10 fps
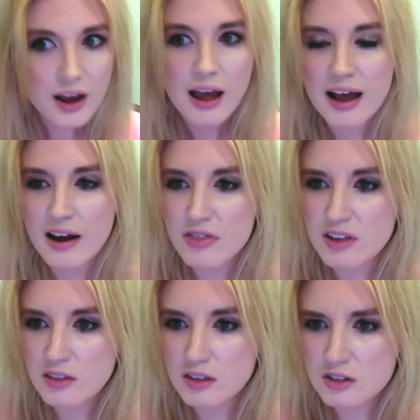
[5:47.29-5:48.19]
And I
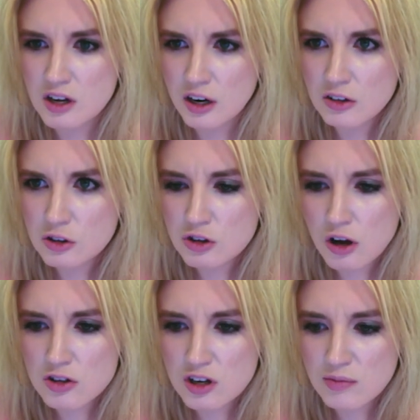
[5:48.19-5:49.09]
think that these characters
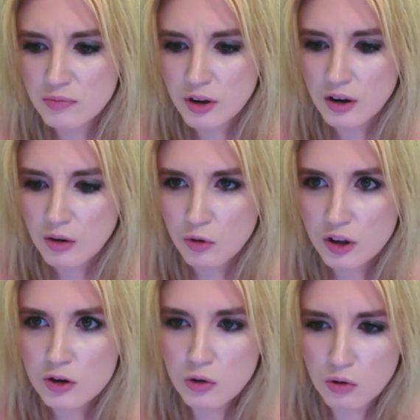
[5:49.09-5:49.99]
all seem
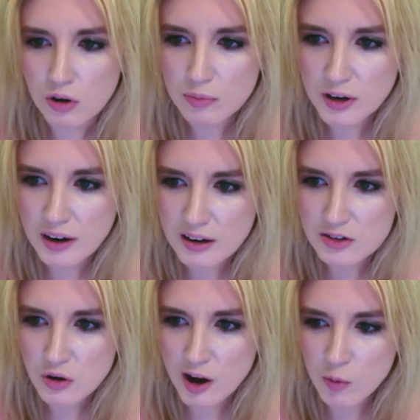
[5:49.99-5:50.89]
really cool. But
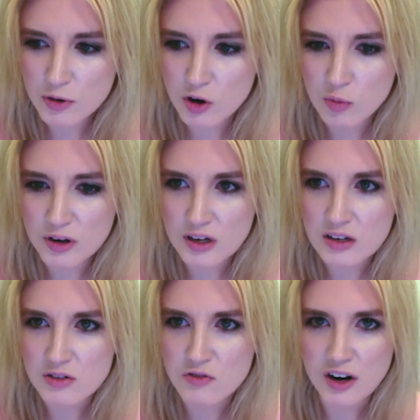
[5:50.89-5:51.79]
so I hope that nobody
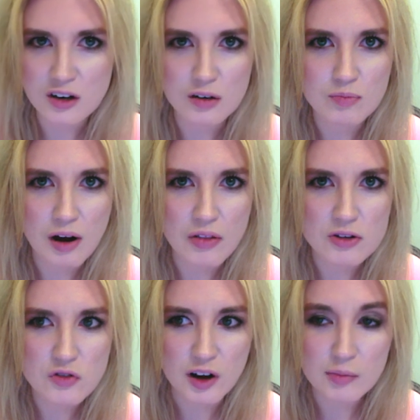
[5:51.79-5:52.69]
is offended by
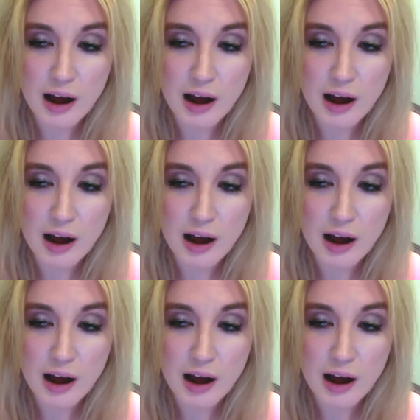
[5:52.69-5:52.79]
this film.